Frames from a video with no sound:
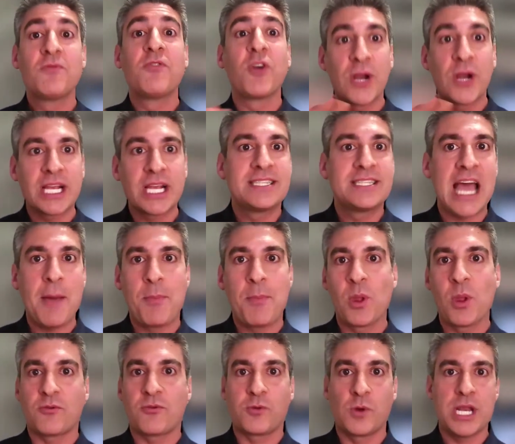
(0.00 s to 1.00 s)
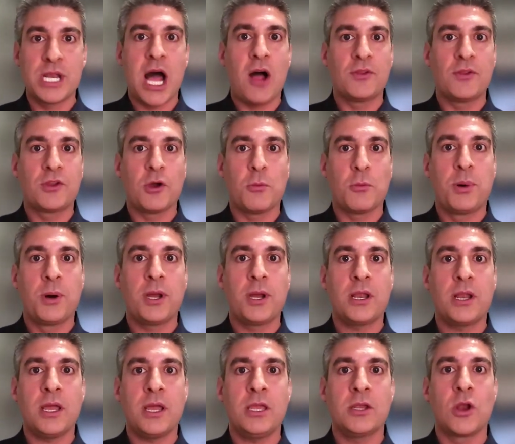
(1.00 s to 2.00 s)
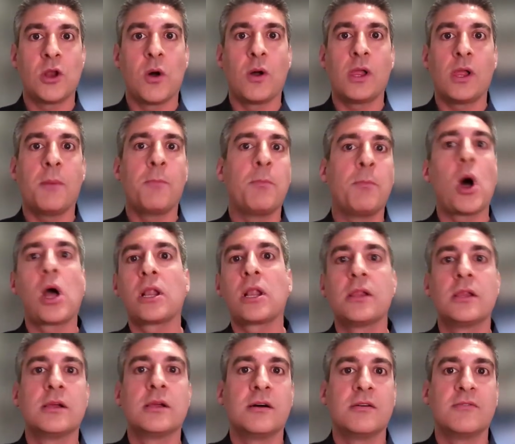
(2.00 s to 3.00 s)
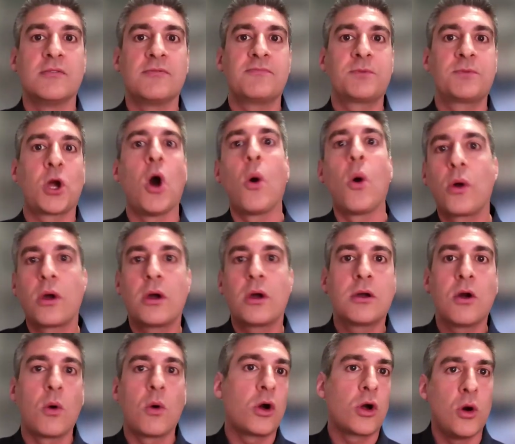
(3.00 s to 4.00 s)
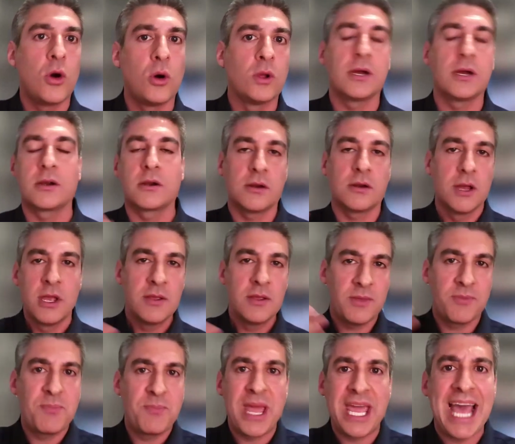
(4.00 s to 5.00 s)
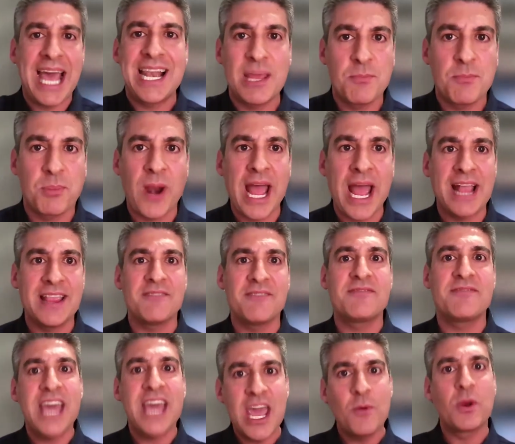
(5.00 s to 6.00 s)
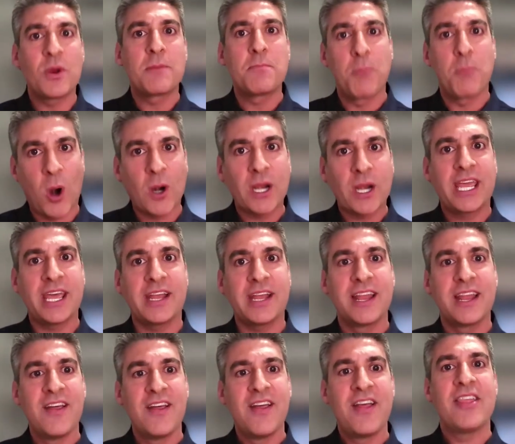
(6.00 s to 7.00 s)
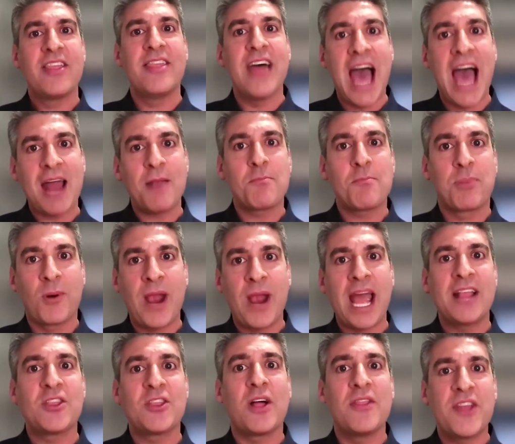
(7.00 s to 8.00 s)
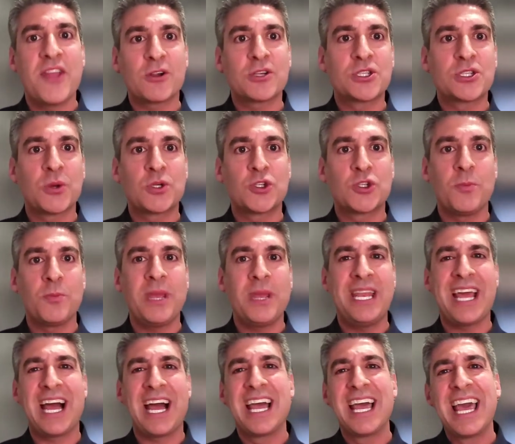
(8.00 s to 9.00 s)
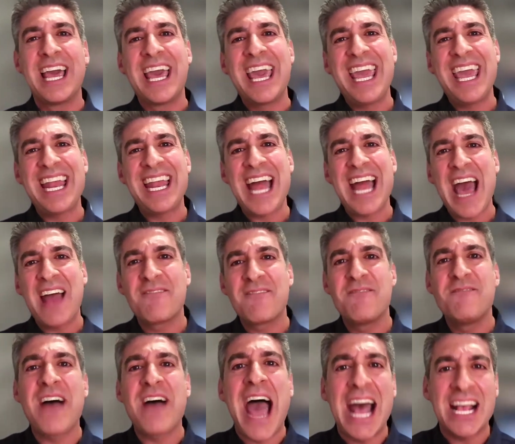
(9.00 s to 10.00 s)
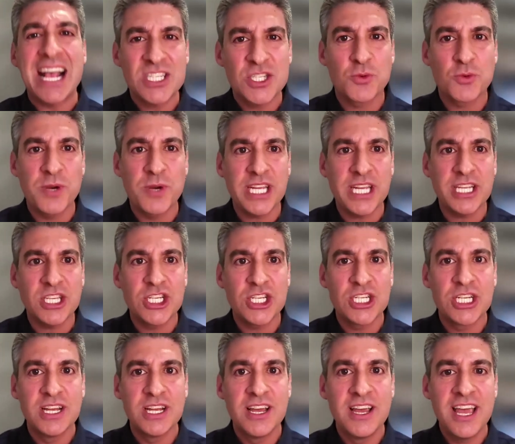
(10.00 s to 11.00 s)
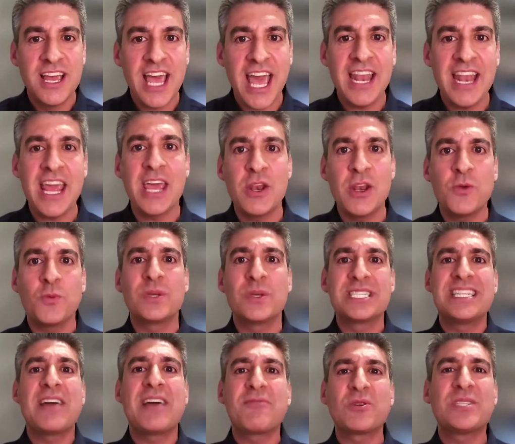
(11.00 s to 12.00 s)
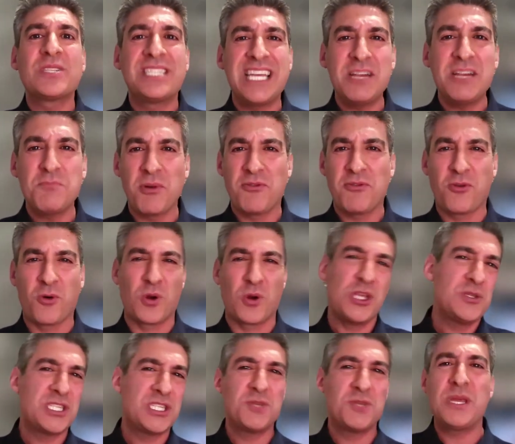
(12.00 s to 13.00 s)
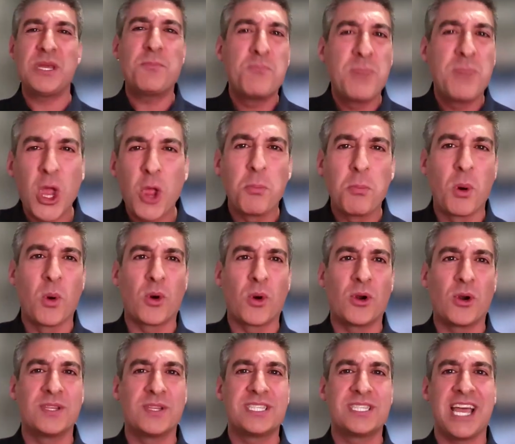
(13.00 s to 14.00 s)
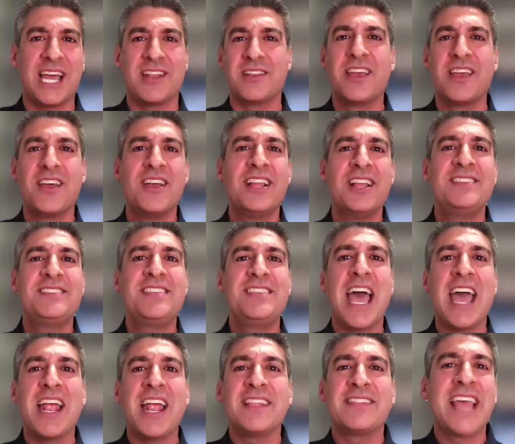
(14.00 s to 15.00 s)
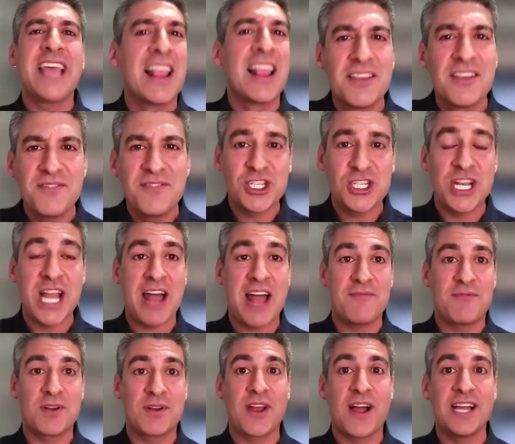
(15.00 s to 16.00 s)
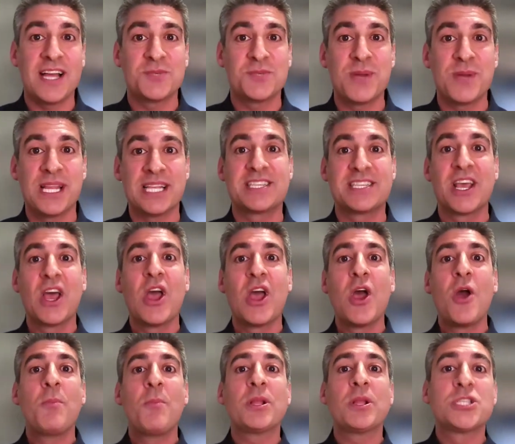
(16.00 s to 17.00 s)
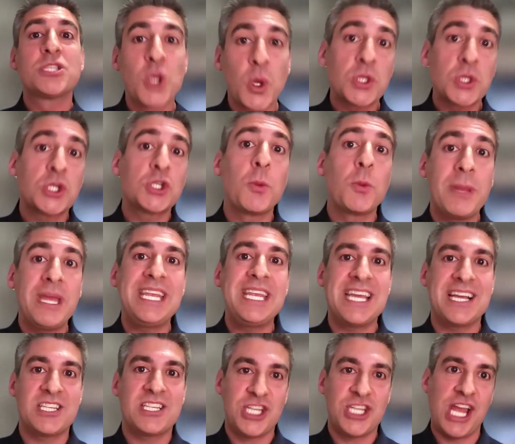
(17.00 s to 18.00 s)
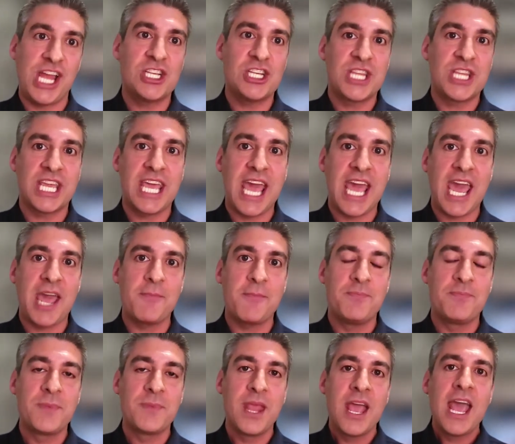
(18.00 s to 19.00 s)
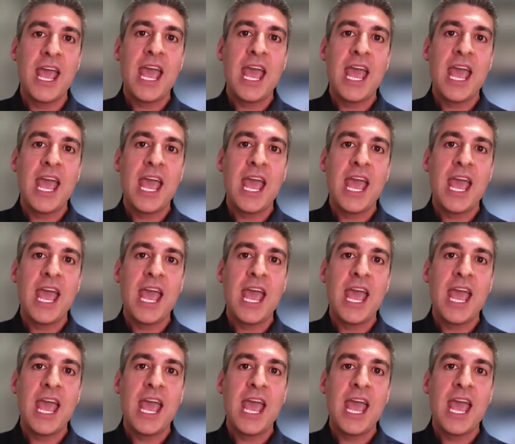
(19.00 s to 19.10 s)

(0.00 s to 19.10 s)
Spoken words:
For example, if Ronaldo put, a bottle of Coca-Cola, or pick any brand, if they would market that brand on their social media, it had vast reach. And it was never seen before. It used to be billboards and television advertisements, but social media changed the game.